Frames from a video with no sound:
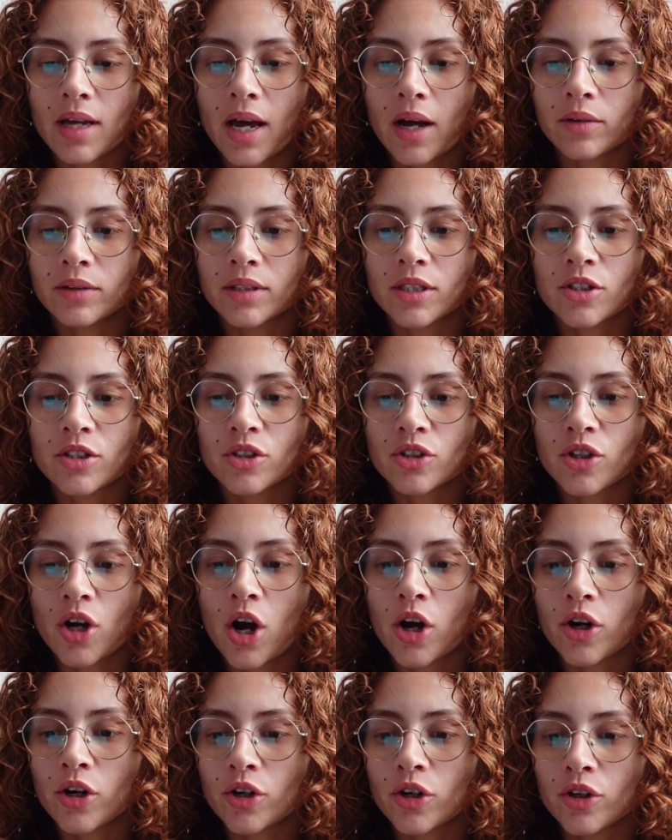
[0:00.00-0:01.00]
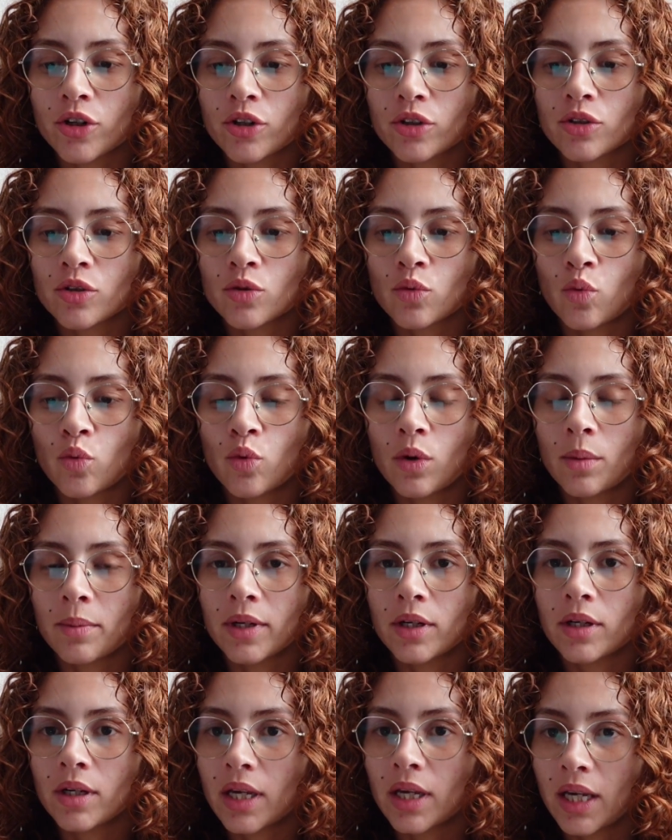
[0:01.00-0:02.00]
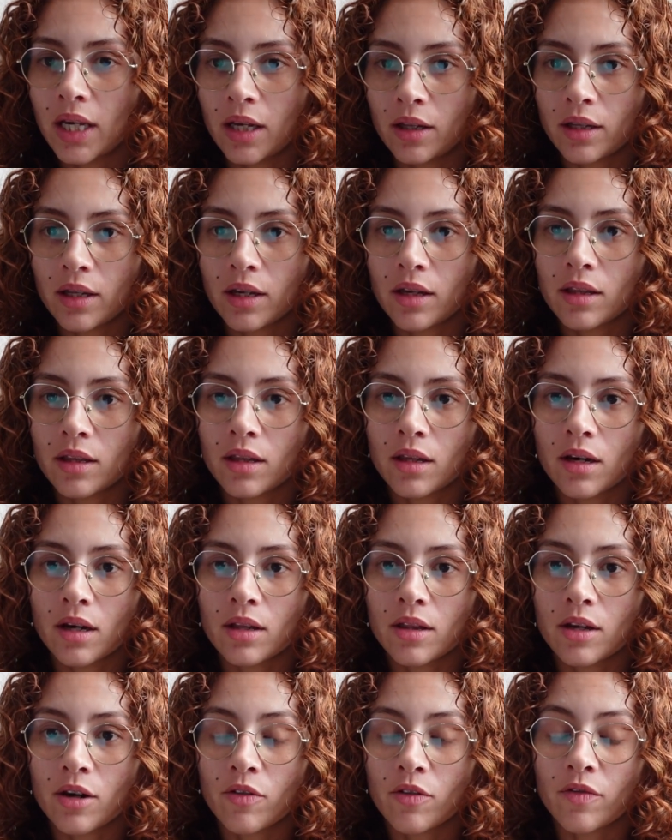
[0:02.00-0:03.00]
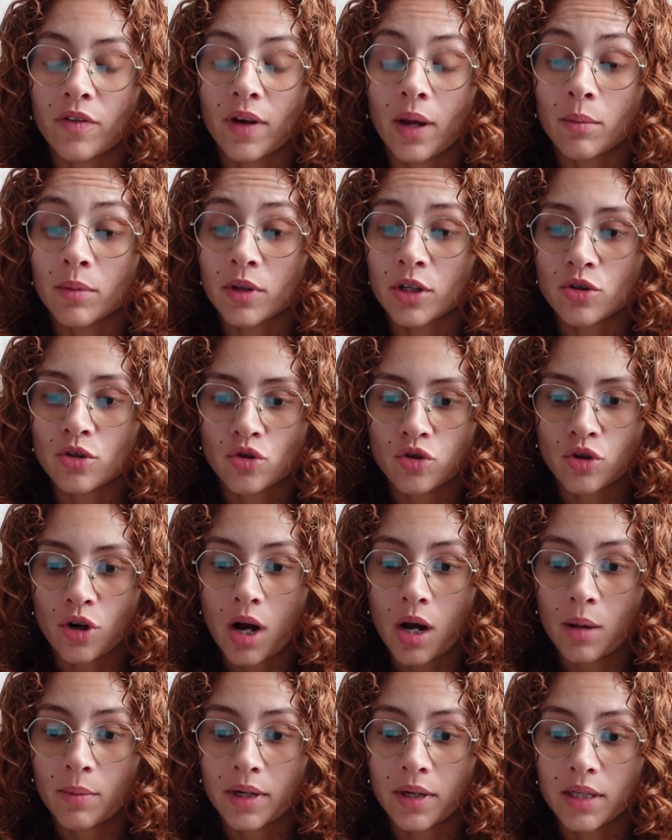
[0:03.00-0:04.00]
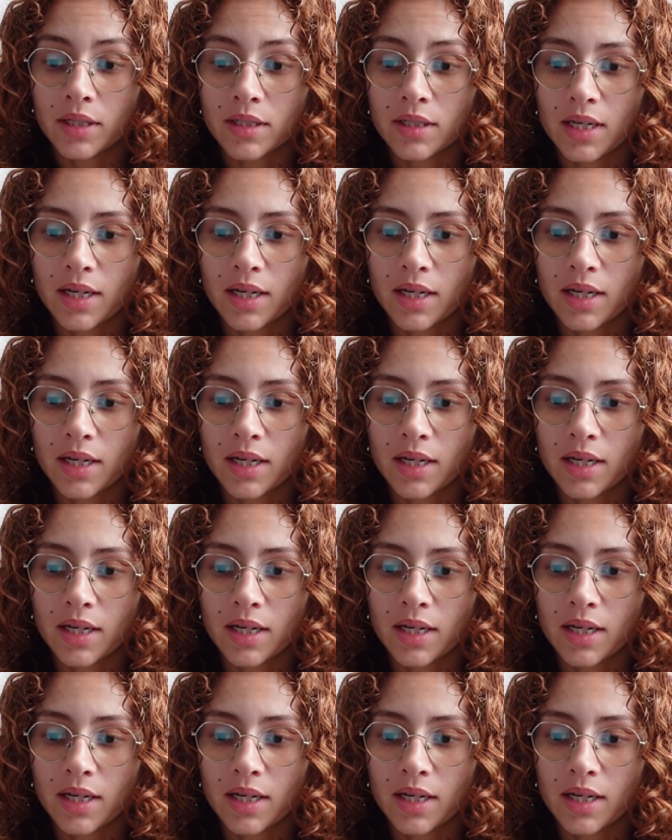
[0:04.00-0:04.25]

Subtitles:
eldest daughters, women healing their family traumas,